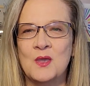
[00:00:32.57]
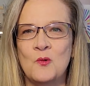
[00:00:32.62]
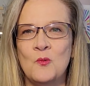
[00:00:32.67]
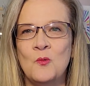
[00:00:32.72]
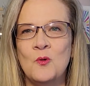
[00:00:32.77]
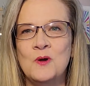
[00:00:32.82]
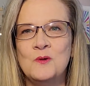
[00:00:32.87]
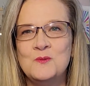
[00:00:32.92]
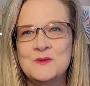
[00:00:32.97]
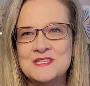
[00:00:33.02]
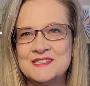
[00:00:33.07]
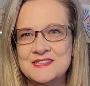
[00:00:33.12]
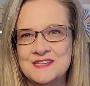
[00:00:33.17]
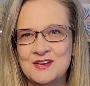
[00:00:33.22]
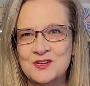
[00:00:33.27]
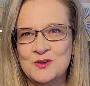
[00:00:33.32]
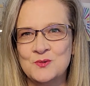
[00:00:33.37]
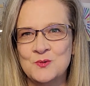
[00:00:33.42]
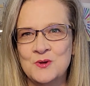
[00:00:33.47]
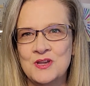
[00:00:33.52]
What we
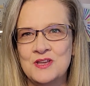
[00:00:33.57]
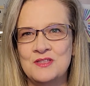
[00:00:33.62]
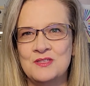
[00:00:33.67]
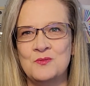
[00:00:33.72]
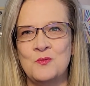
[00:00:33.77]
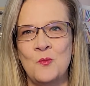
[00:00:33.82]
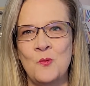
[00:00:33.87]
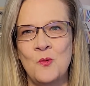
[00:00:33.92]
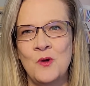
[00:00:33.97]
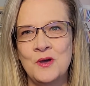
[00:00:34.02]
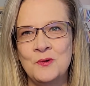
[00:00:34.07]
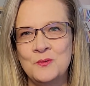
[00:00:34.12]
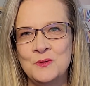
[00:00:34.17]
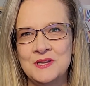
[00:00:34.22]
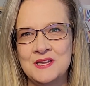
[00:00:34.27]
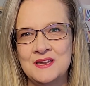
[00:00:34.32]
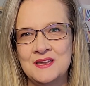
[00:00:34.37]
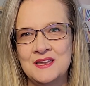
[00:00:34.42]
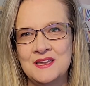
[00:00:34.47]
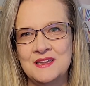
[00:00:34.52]
stuck with, what
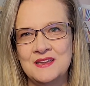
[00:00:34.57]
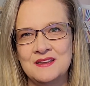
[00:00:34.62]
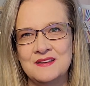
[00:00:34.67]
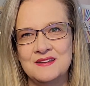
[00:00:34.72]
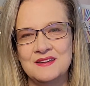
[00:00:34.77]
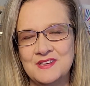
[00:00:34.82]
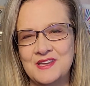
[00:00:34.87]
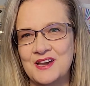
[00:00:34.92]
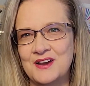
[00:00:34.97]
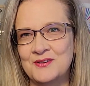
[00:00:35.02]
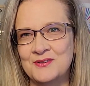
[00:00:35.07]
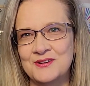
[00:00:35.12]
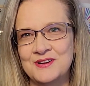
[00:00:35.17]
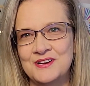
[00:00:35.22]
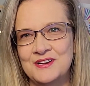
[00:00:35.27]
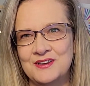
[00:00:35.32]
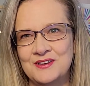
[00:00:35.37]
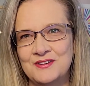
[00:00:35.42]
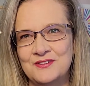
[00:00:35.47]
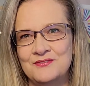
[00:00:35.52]
we got rid
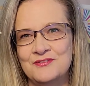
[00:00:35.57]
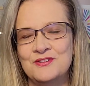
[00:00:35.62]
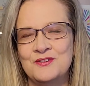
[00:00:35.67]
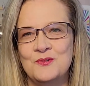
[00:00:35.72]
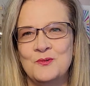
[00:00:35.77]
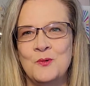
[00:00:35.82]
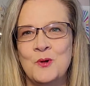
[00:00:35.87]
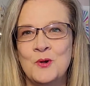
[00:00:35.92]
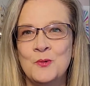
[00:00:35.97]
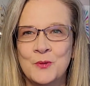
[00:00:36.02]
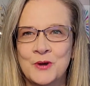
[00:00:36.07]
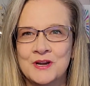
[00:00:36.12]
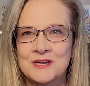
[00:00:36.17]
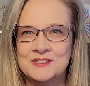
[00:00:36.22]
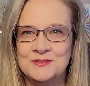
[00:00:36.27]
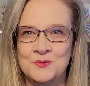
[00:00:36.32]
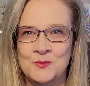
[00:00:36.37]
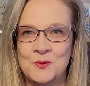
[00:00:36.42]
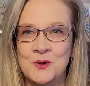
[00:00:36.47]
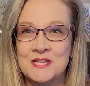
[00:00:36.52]
of, what
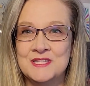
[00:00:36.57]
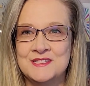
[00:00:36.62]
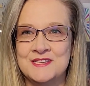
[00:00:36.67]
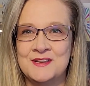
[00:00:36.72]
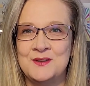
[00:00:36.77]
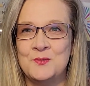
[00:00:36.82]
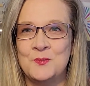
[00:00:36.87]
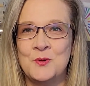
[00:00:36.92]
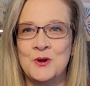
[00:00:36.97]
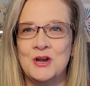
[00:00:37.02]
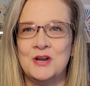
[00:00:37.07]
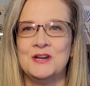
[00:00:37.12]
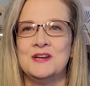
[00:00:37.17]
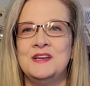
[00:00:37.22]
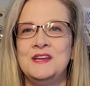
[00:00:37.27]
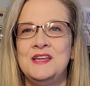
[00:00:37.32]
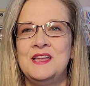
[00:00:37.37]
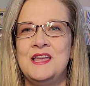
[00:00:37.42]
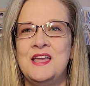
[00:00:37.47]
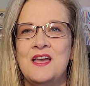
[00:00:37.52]
worked and what didn't work.
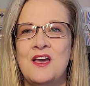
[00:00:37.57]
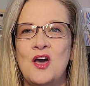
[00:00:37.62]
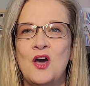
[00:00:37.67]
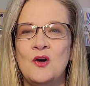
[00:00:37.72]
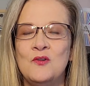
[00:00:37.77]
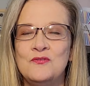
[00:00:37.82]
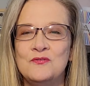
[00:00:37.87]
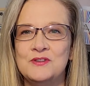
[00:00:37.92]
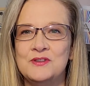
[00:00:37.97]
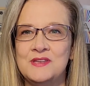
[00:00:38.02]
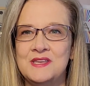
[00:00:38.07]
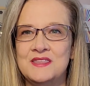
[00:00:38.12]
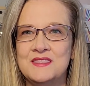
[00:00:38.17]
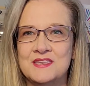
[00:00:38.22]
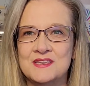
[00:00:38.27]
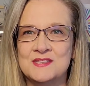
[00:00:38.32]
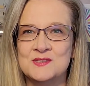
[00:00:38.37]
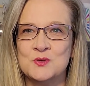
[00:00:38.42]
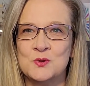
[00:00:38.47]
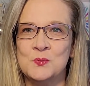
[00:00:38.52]
Hopefully
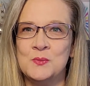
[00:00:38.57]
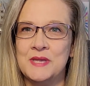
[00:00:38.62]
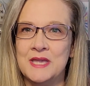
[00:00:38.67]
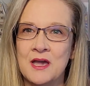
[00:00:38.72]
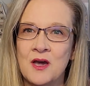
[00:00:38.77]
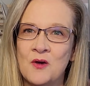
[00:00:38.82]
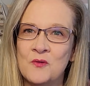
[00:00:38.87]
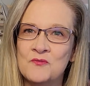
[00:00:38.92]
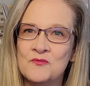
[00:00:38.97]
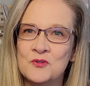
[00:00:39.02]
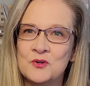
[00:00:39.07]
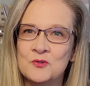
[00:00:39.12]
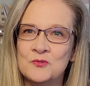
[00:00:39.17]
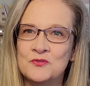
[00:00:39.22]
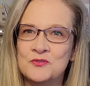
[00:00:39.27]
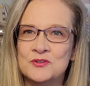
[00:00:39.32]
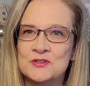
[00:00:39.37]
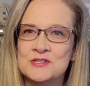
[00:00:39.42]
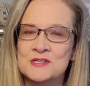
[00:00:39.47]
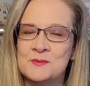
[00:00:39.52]
this will be helpful
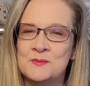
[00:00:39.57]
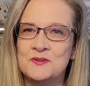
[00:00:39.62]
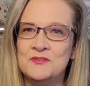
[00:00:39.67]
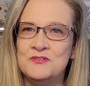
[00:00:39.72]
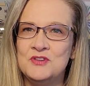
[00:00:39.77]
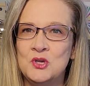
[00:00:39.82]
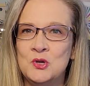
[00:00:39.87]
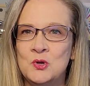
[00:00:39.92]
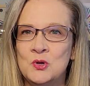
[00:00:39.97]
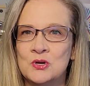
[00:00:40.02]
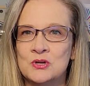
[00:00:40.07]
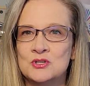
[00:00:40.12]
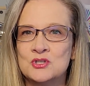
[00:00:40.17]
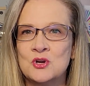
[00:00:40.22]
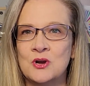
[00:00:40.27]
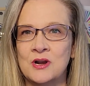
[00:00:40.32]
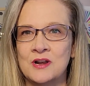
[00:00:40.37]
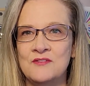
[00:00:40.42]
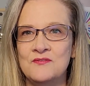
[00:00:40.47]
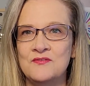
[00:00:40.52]
for some of you who are
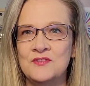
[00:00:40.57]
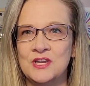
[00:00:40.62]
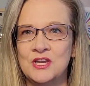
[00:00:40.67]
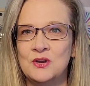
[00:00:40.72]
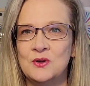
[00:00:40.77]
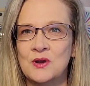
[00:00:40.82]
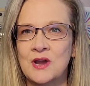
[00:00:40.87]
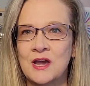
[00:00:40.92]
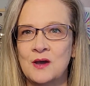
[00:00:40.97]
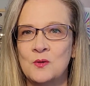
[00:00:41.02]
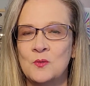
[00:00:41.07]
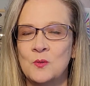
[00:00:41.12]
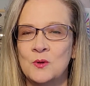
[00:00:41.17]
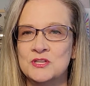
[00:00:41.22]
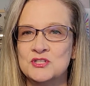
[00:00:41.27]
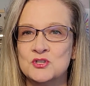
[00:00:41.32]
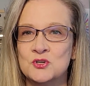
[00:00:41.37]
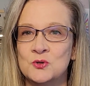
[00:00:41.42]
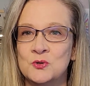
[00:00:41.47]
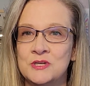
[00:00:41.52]
trying to figure out
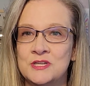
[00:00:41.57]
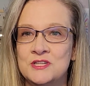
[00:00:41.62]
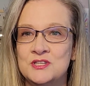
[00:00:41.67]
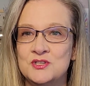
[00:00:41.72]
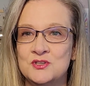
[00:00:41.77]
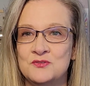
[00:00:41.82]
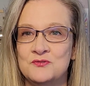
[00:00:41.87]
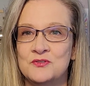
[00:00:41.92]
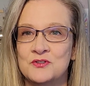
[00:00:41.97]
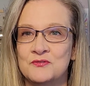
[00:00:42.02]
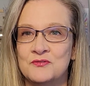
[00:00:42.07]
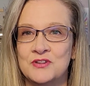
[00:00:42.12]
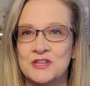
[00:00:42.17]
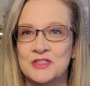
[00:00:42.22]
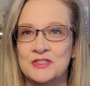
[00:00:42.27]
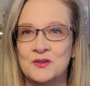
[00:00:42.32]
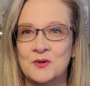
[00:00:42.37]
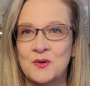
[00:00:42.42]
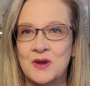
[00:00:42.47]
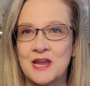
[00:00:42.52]
what you're going to do for
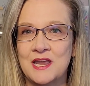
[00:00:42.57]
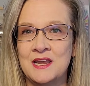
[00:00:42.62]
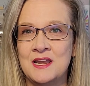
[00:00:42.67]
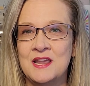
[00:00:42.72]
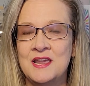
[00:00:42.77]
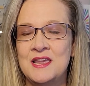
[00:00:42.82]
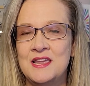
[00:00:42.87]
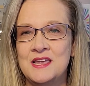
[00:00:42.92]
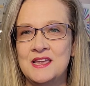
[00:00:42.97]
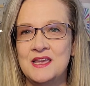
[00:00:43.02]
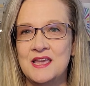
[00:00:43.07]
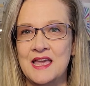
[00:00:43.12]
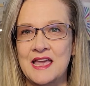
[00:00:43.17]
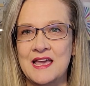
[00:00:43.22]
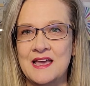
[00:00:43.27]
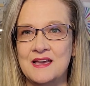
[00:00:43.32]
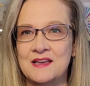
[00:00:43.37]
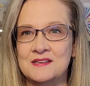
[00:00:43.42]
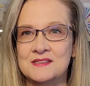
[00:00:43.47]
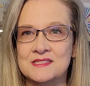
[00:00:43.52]
5th grade
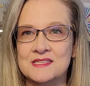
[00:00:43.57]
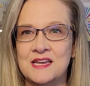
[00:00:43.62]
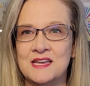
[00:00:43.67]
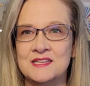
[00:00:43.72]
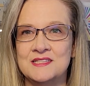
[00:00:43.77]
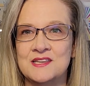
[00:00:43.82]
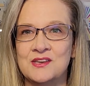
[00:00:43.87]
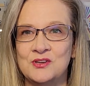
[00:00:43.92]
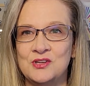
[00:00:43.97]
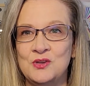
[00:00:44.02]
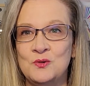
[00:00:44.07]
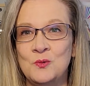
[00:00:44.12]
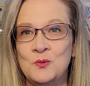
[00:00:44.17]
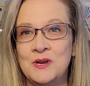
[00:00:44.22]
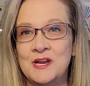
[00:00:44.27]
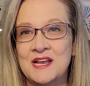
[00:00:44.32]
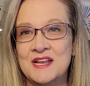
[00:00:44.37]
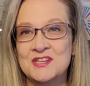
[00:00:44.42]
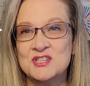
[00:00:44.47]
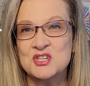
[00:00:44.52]
as I tell you
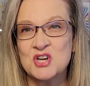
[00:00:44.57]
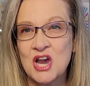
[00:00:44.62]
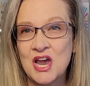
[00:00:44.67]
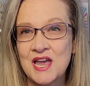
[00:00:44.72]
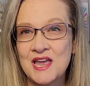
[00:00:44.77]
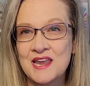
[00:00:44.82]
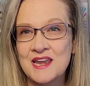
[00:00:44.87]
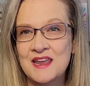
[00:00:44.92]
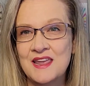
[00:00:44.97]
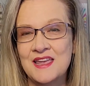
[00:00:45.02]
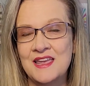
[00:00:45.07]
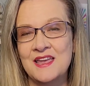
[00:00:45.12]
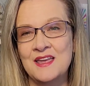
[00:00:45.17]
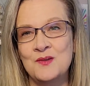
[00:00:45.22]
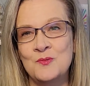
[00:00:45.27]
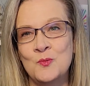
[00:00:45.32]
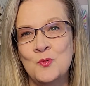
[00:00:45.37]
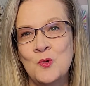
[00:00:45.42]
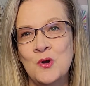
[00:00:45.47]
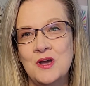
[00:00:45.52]
what I tried
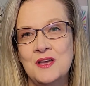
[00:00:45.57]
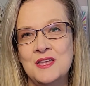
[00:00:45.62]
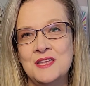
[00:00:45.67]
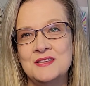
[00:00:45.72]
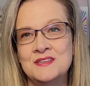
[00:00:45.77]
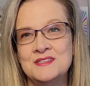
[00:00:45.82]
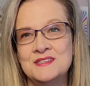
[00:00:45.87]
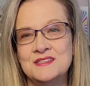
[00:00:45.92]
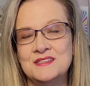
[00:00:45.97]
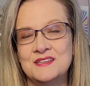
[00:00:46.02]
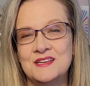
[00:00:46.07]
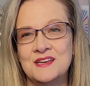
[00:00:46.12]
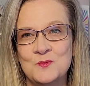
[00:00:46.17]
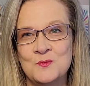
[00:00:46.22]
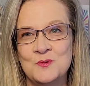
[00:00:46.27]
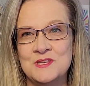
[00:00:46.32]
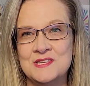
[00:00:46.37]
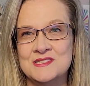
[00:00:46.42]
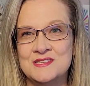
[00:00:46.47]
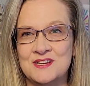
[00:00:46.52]
and what
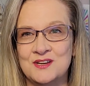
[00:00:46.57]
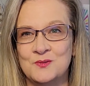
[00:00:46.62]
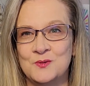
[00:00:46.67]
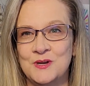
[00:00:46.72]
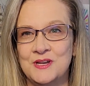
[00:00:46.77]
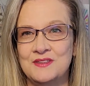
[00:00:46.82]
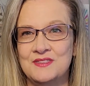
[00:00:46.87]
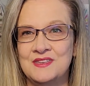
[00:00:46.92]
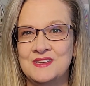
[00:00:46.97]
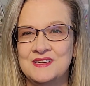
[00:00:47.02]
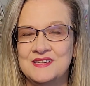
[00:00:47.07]
we stuck with.